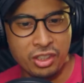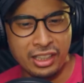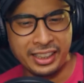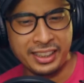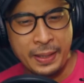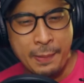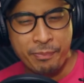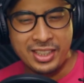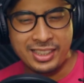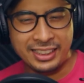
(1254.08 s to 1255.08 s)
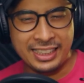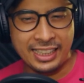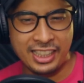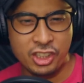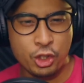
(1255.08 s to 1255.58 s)
Like it's like that
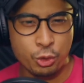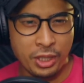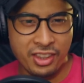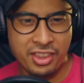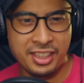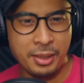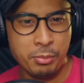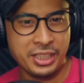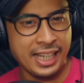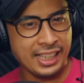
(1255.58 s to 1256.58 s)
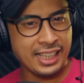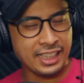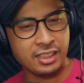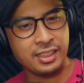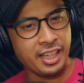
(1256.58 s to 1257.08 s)
kind of strength in numbers. Hey,
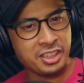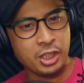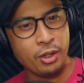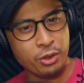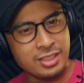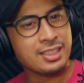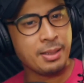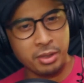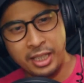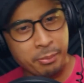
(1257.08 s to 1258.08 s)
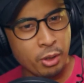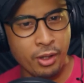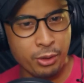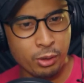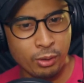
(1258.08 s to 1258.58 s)
that guy's going through the same thing I'm
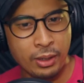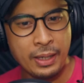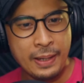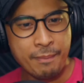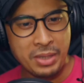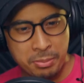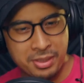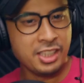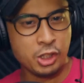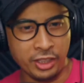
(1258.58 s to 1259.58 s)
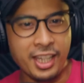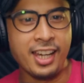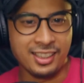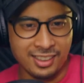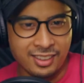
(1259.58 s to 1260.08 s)
going through. Maybe it is okay.
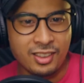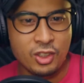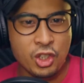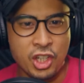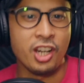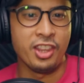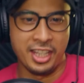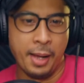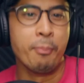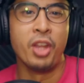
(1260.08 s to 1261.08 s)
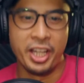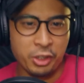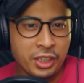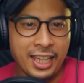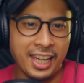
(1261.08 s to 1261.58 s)
I can share that I'm not
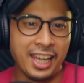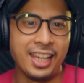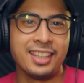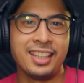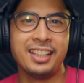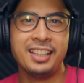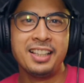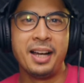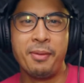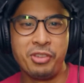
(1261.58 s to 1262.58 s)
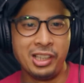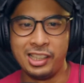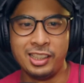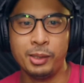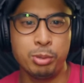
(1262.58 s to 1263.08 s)
okay, that I'm
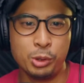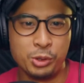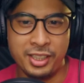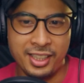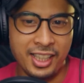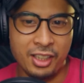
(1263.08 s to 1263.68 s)
feeling a little blue today,